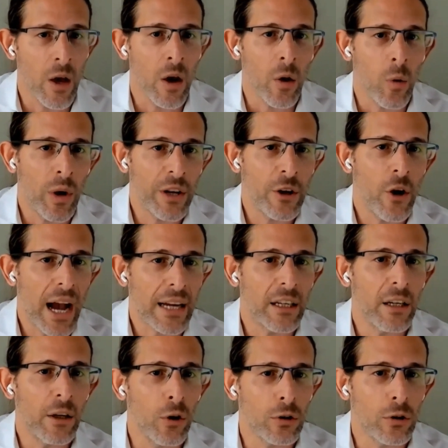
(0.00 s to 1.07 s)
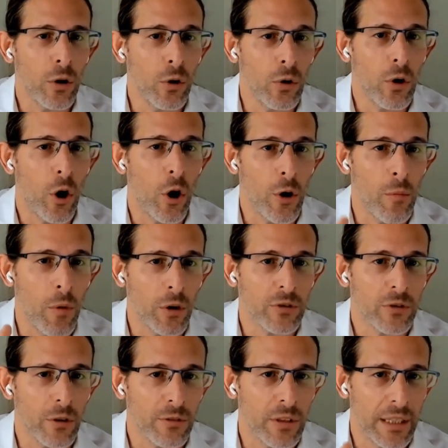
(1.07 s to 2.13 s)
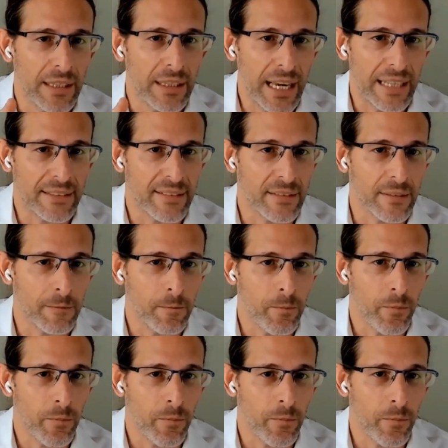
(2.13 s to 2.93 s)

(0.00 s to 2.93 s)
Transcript: When you actually look on most of the deaths